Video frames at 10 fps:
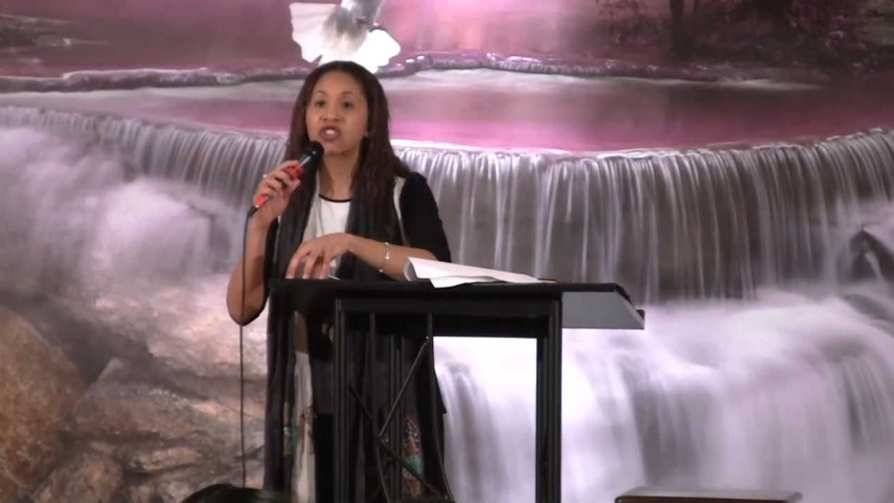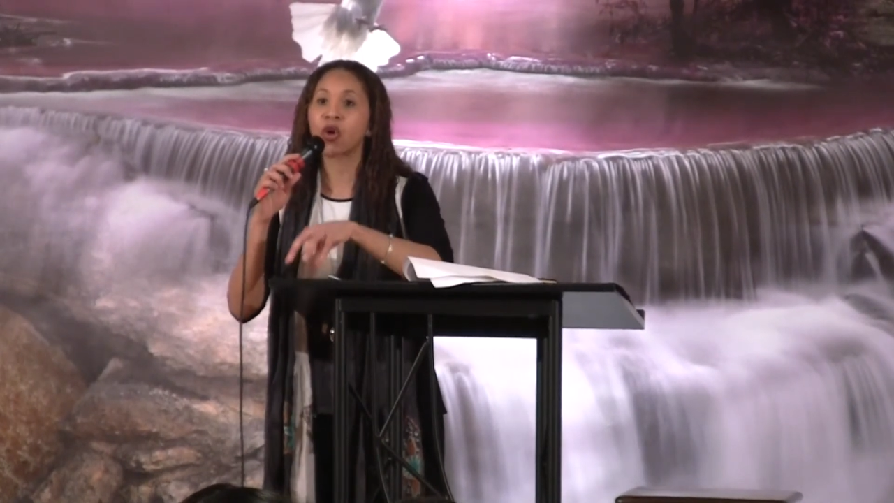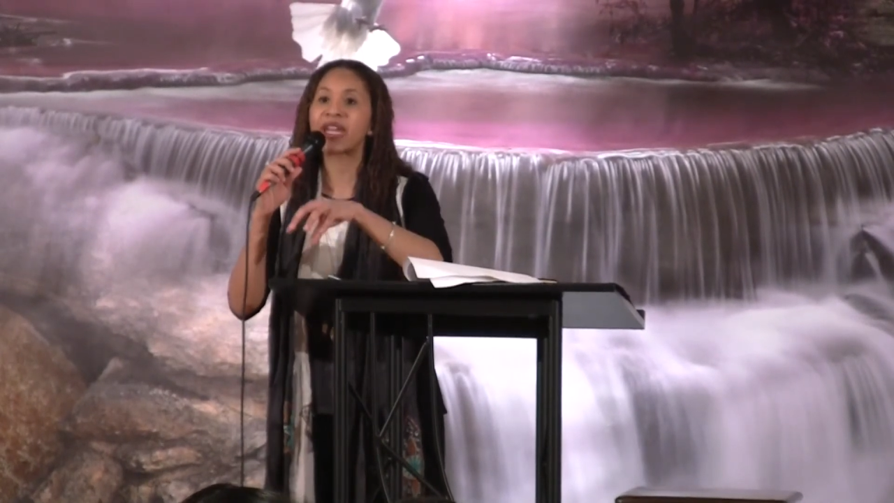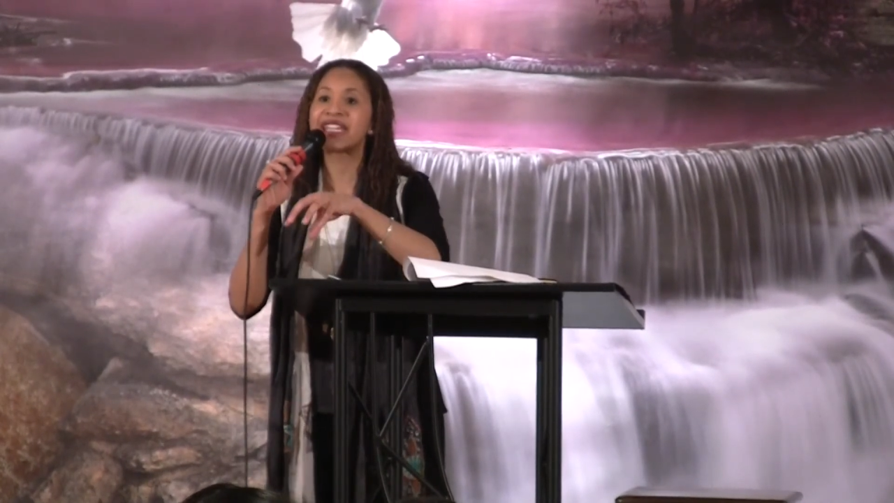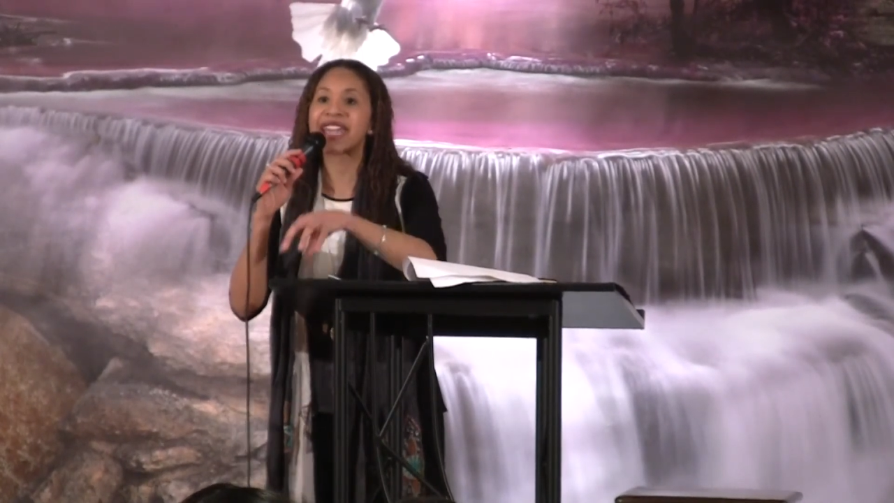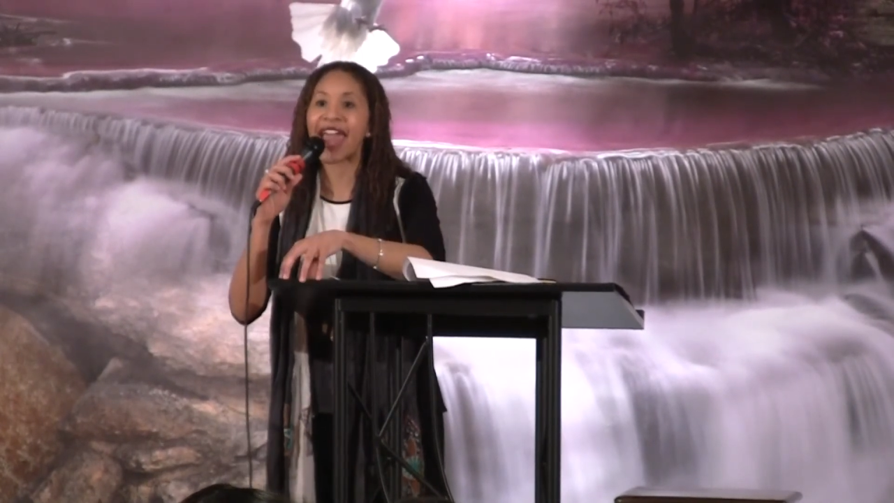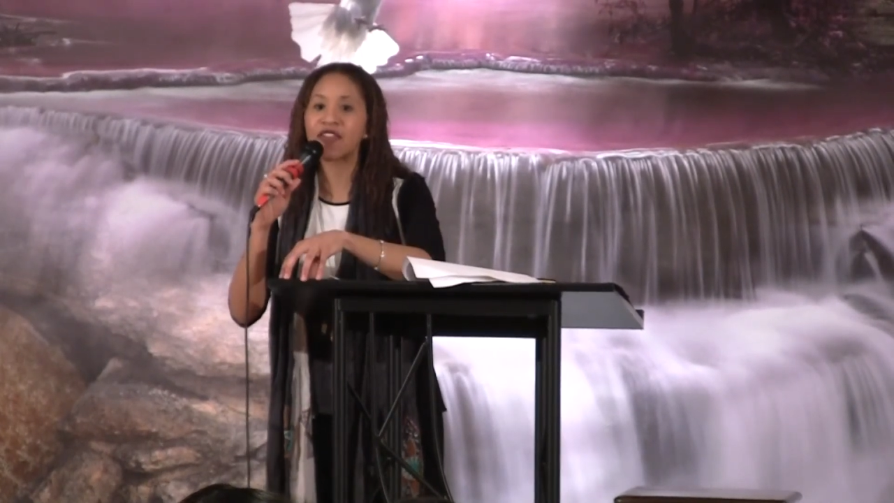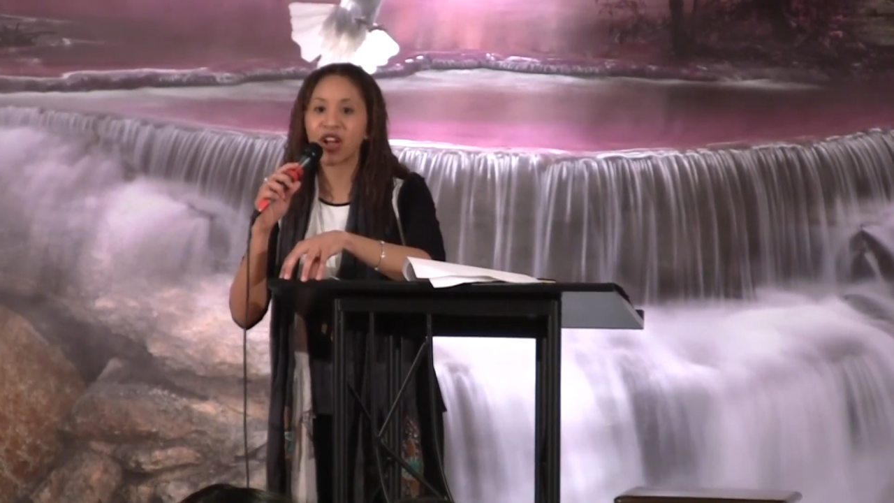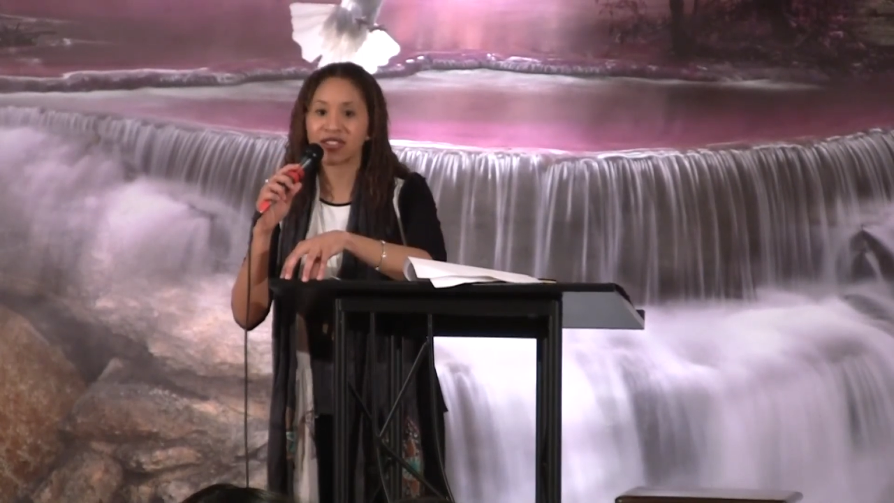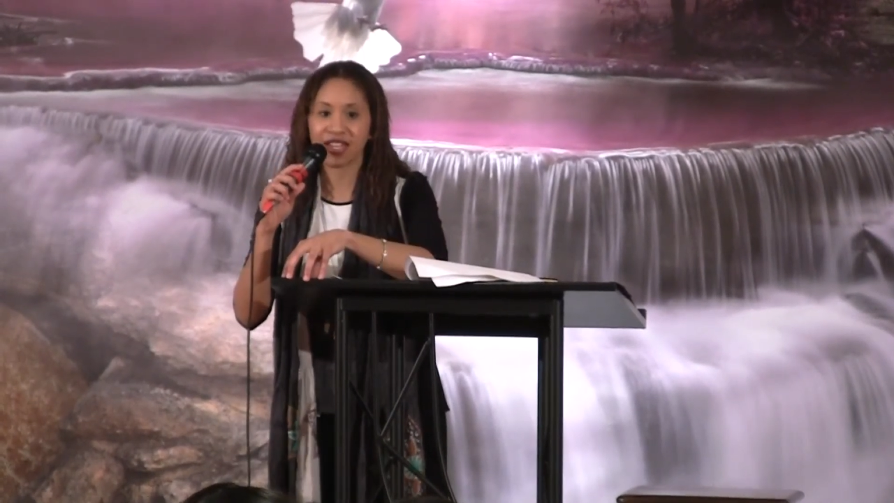So he
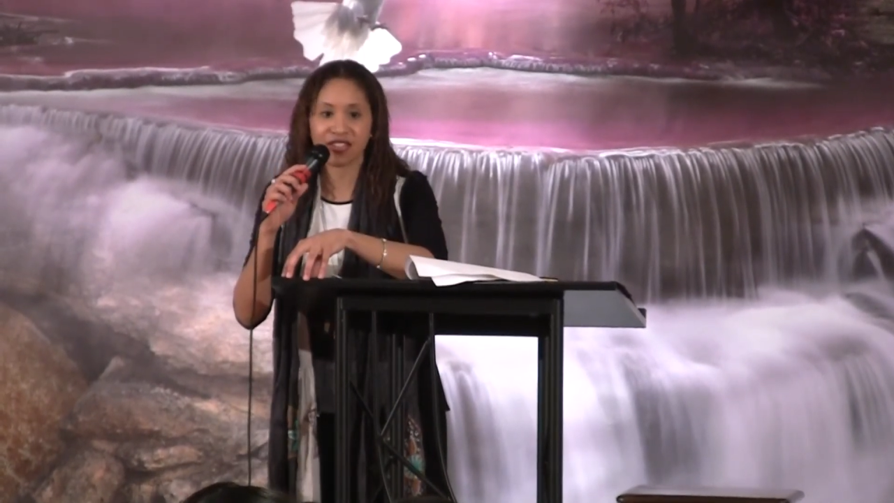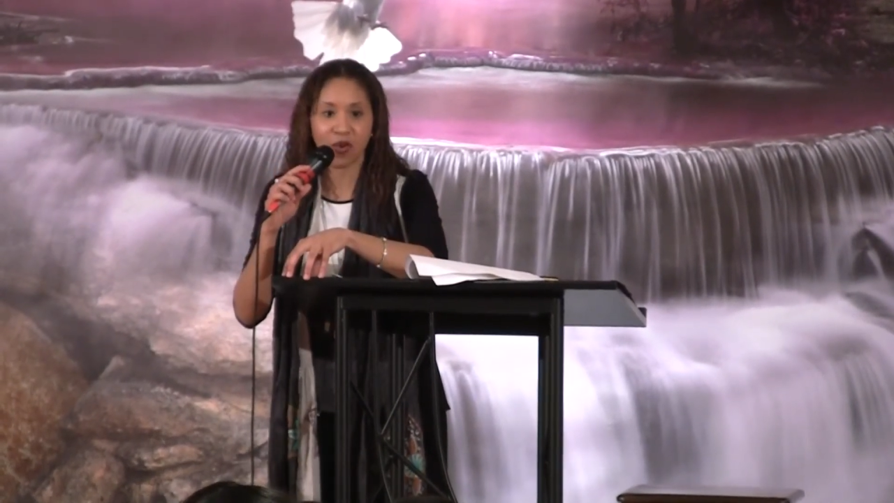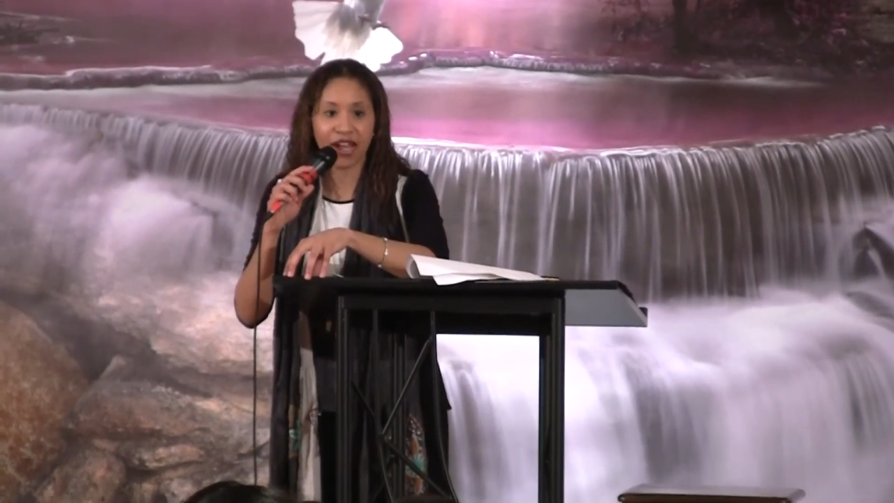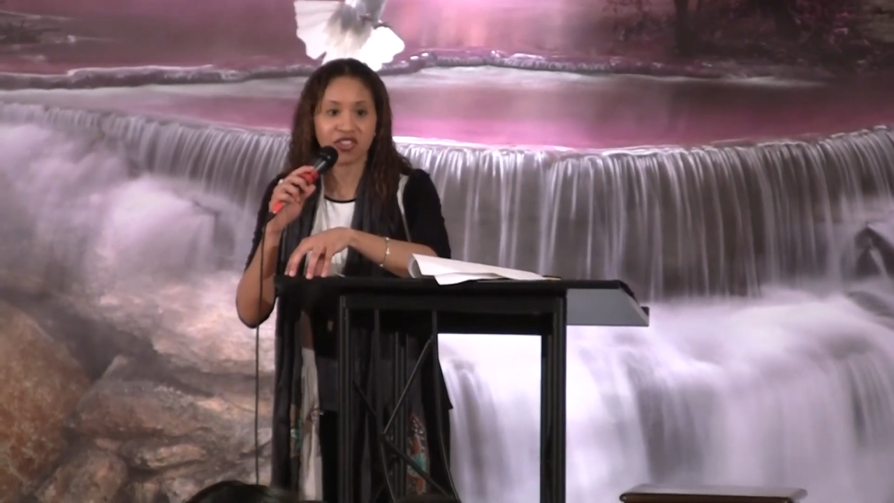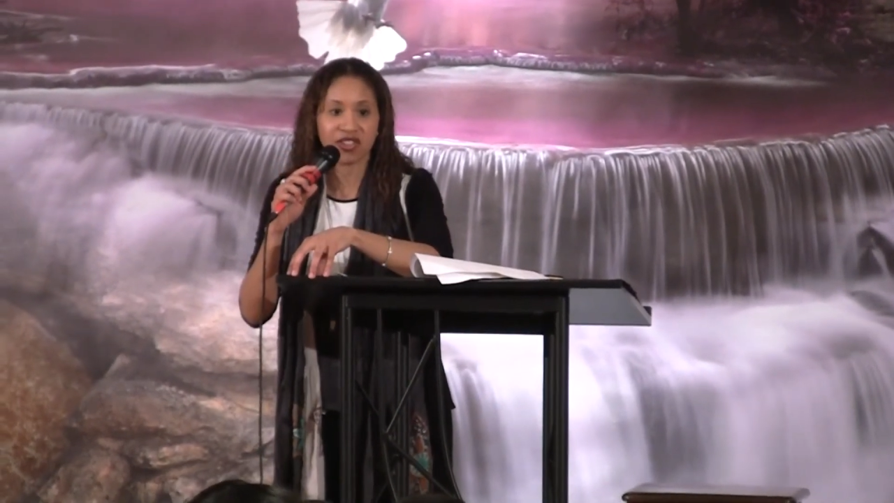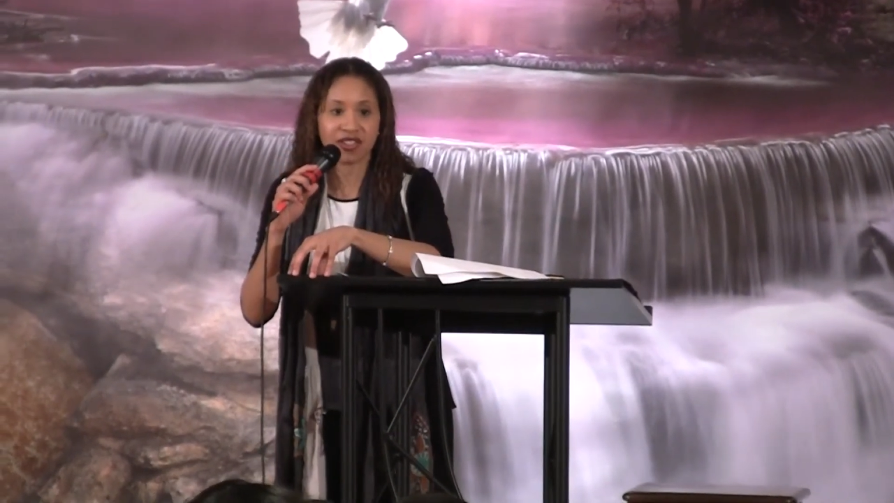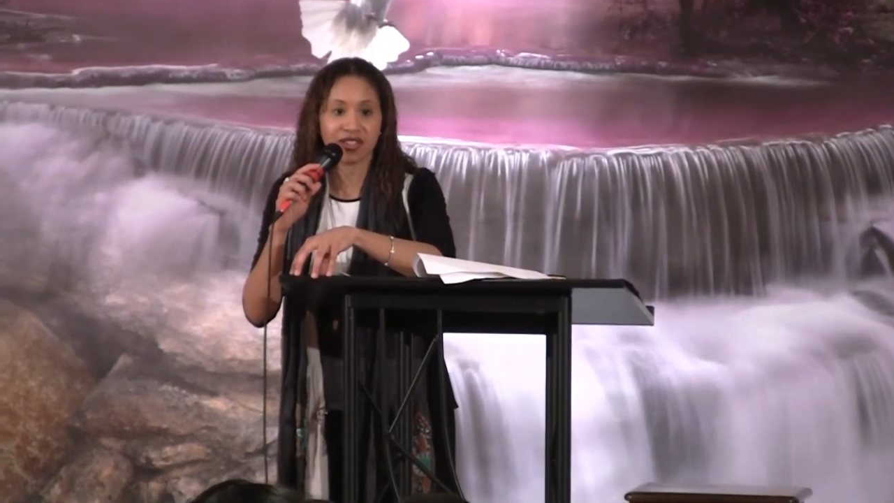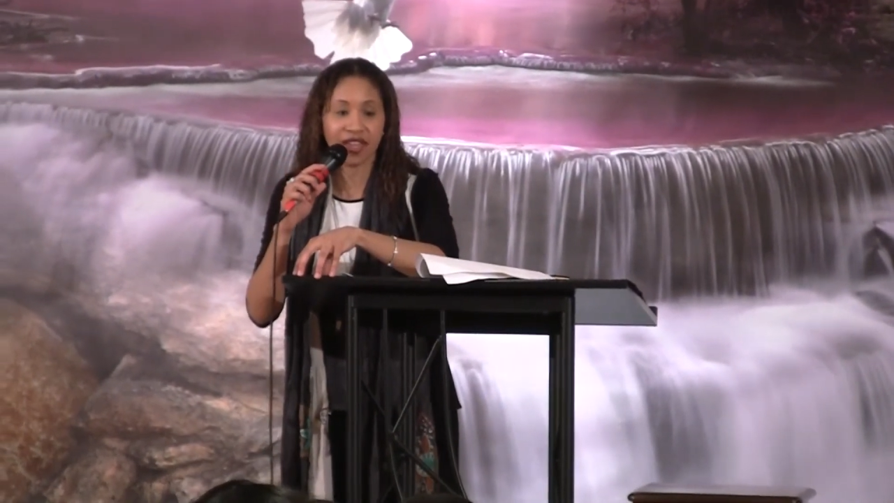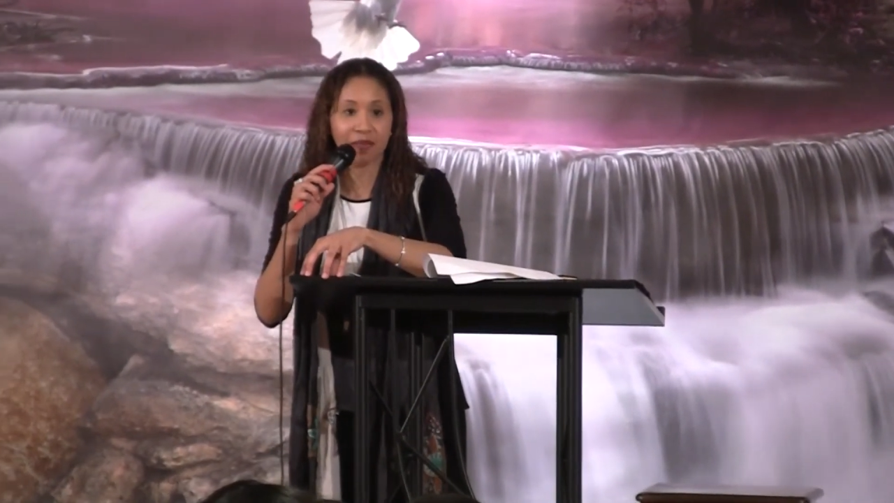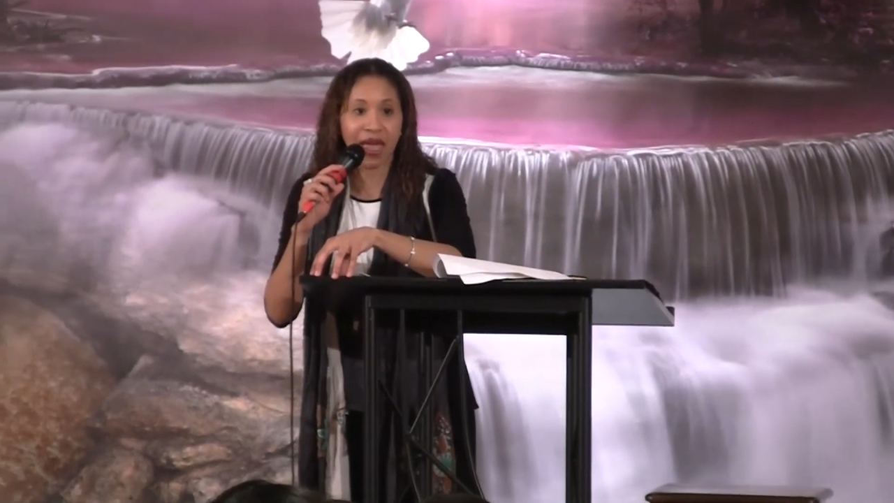gave us his
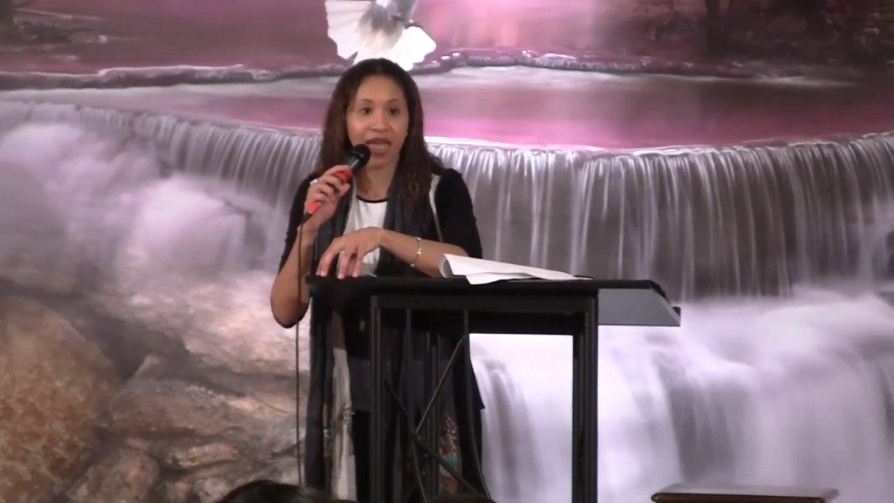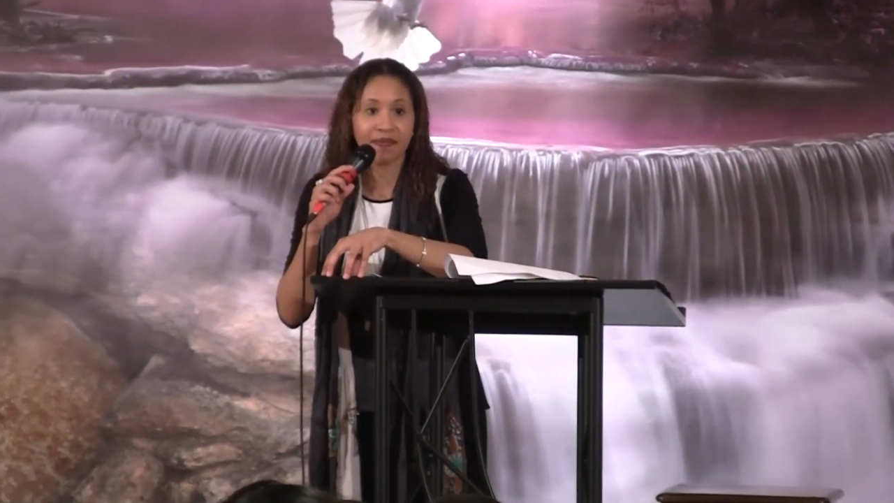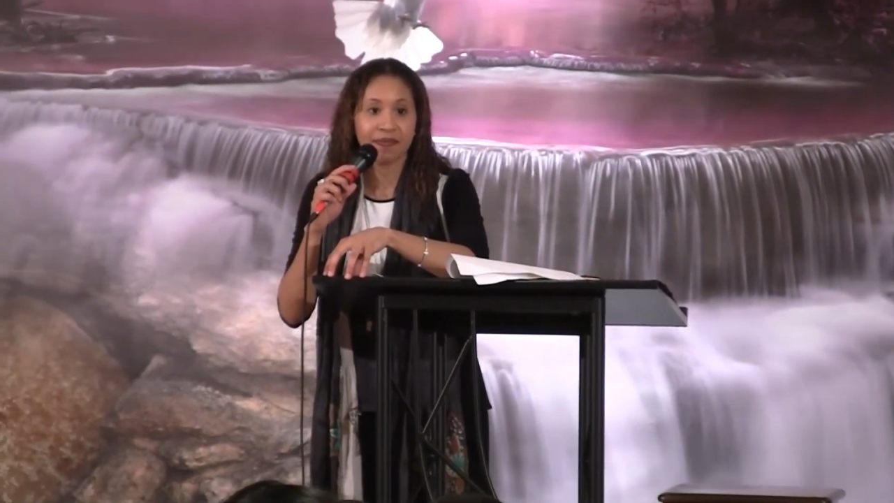righteousness. Amen.